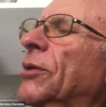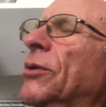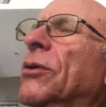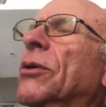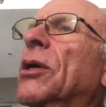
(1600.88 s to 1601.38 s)

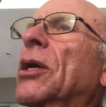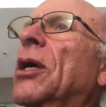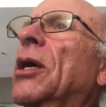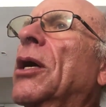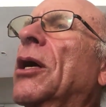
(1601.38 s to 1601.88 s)
here,
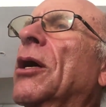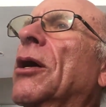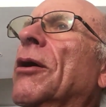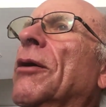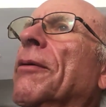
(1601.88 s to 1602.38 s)

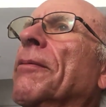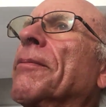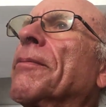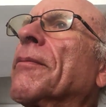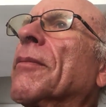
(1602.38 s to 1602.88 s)

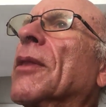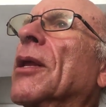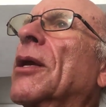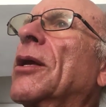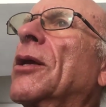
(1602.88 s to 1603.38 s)
um,
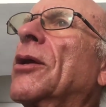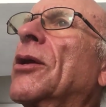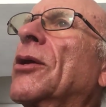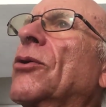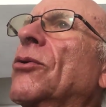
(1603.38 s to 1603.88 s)

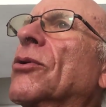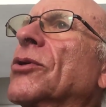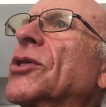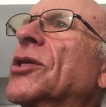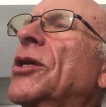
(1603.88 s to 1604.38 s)
you
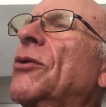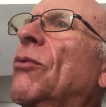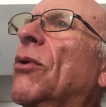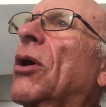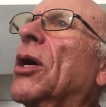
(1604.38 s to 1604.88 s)
could see
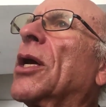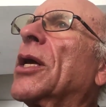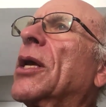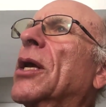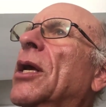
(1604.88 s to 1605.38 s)

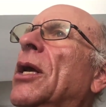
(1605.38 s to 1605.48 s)
why